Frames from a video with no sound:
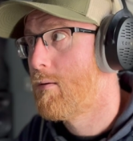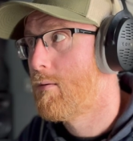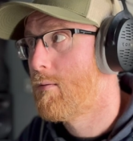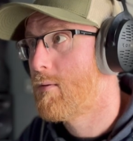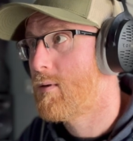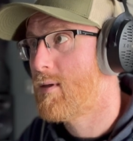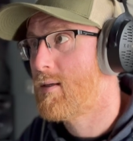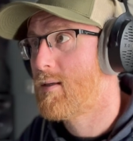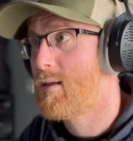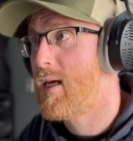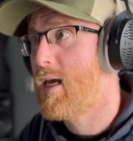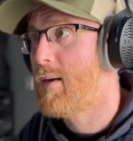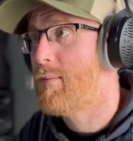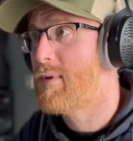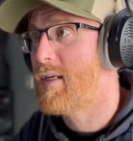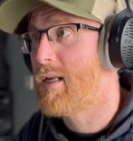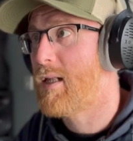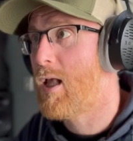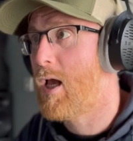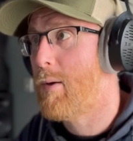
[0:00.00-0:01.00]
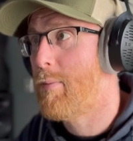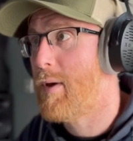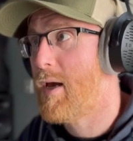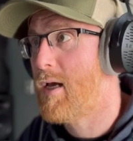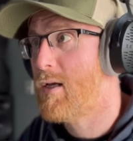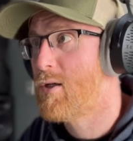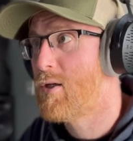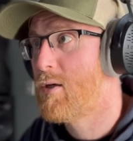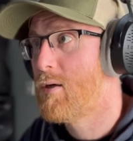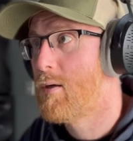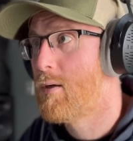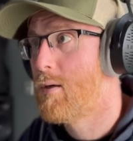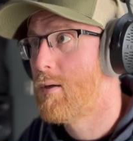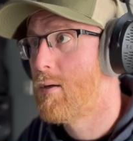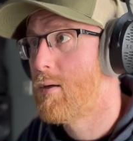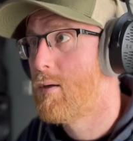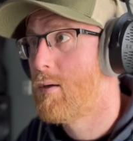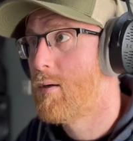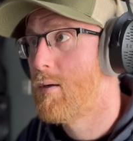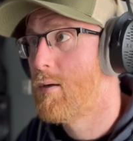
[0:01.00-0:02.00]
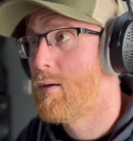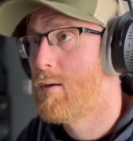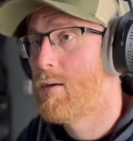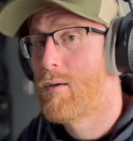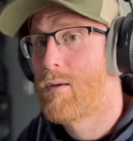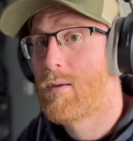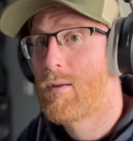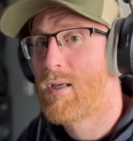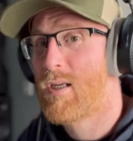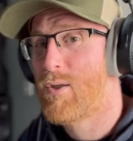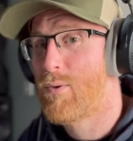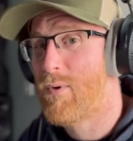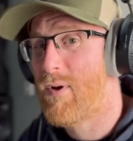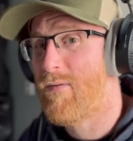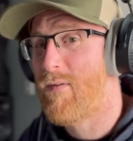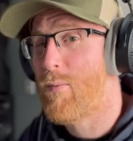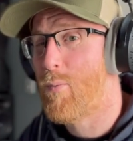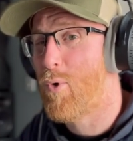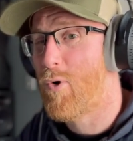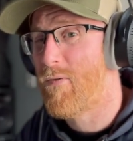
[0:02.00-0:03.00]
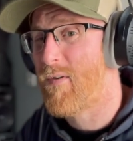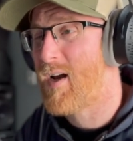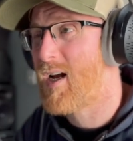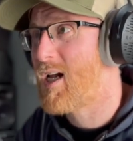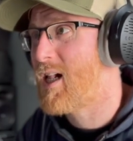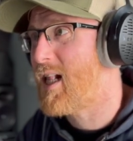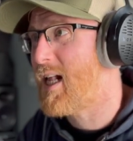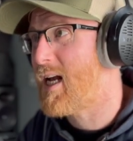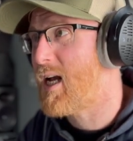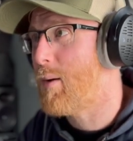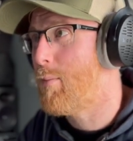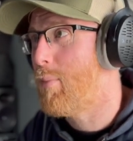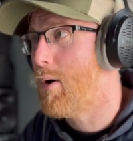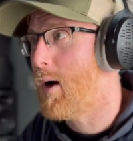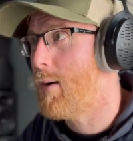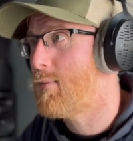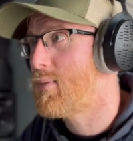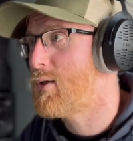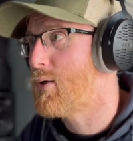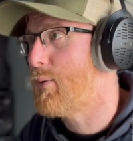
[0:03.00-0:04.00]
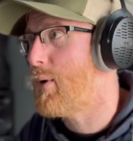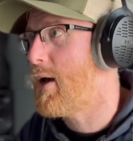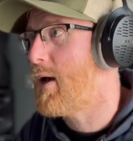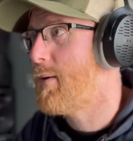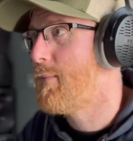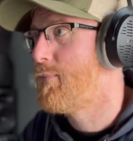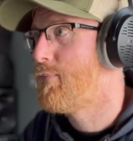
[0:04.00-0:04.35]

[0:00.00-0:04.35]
This keeps it low pitch. This will give it more of a click and pop to it.